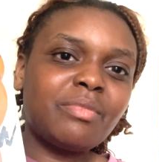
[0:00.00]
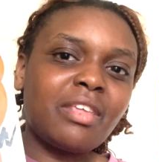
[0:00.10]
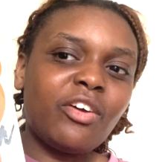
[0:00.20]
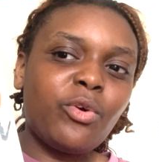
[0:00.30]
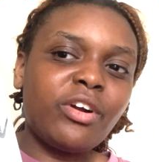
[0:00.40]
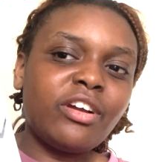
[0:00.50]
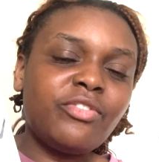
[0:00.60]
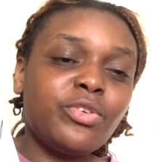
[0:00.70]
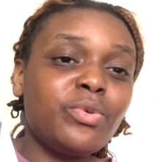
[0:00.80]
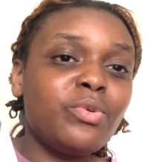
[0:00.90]
Or if
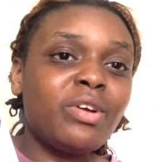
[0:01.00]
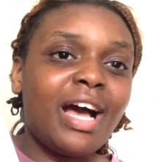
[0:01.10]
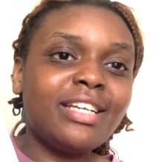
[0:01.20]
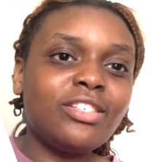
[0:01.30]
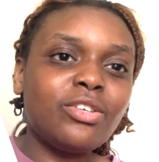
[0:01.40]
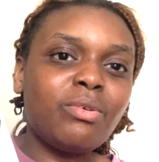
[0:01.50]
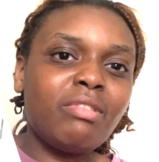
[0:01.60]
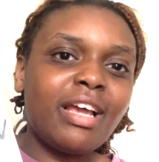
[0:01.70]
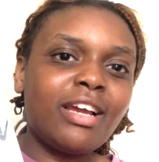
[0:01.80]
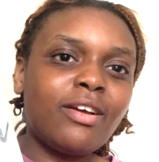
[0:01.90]
you guys don't
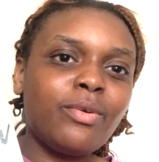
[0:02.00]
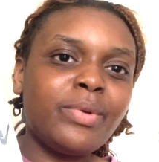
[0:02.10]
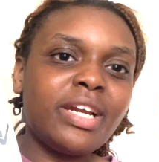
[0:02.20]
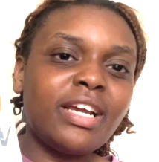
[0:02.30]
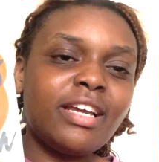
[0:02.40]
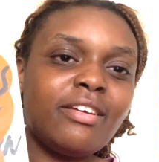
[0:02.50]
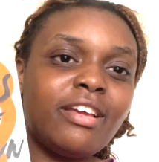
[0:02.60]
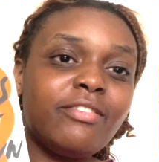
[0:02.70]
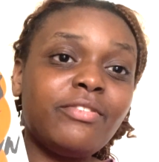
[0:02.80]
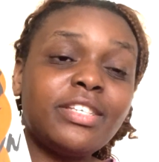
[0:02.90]
like reading it
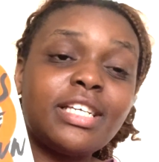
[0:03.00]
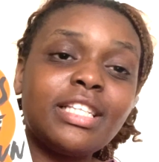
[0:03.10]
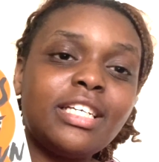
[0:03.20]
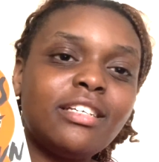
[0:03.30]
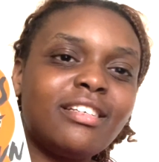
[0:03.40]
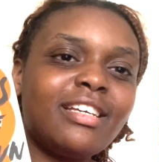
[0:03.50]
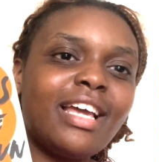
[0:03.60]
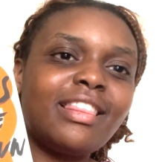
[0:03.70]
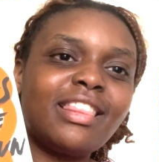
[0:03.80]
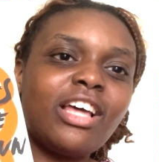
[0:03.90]
physically, get
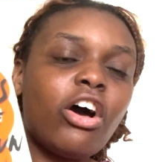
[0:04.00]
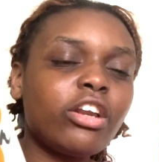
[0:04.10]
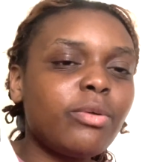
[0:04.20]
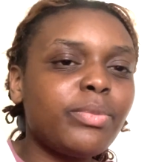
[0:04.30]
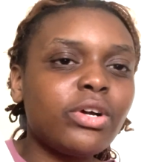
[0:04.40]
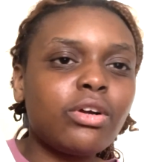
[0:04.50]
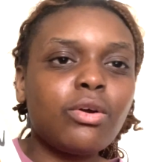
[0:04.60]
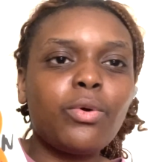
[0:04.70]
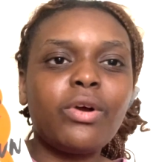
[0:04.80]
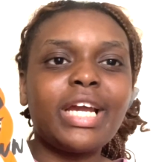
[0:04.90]
the audiobook
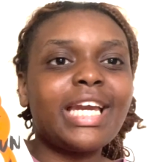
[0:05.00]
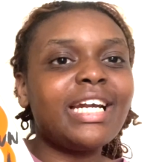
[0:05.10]
or get an